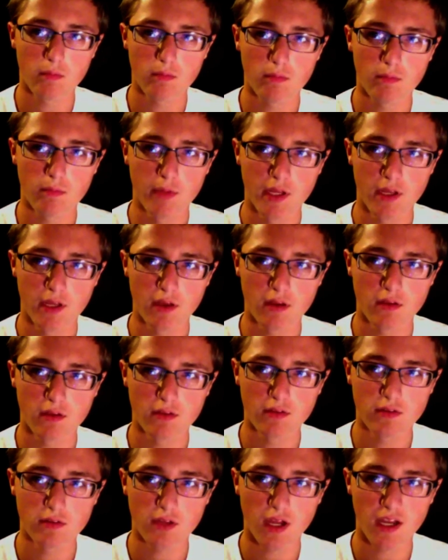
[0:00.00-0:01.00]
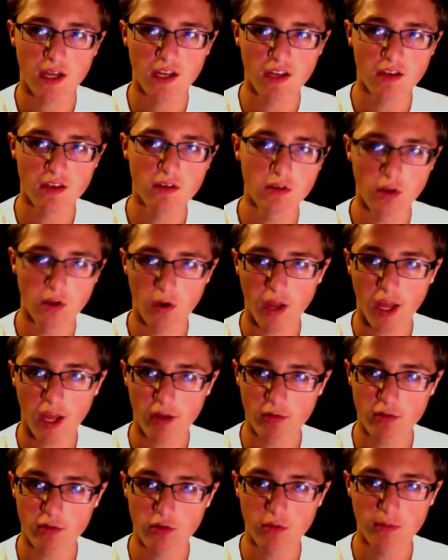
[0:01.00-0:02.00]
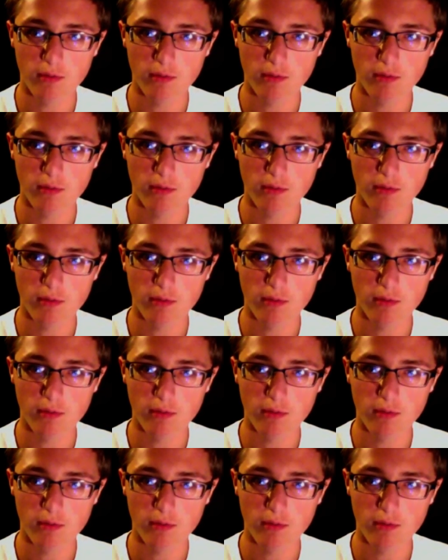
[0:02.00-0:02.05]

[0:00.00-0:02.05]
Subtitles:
because I didn't know how to,